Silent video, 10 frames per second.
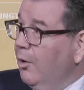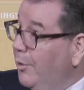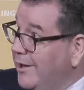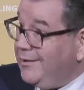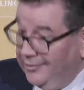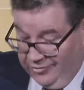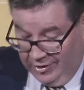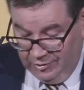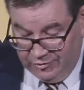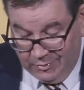We
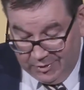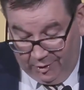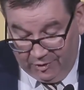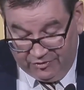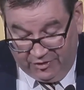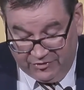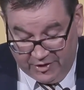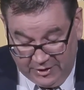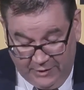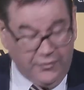continue to acknowledge the
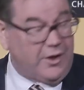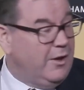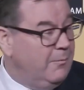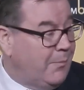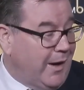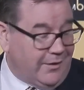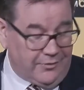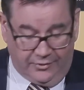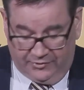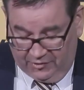significant impact
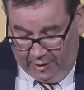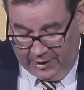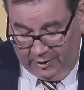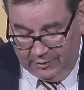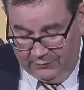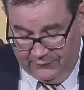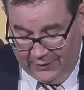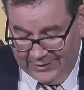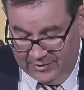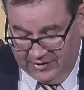that the cyclone and
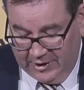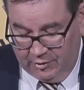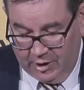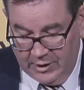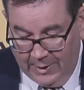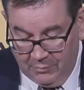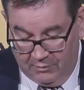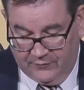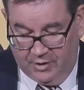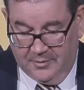flooding has had on a
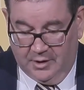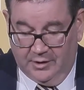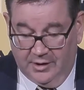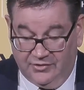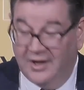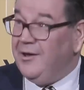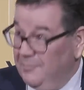number of communities,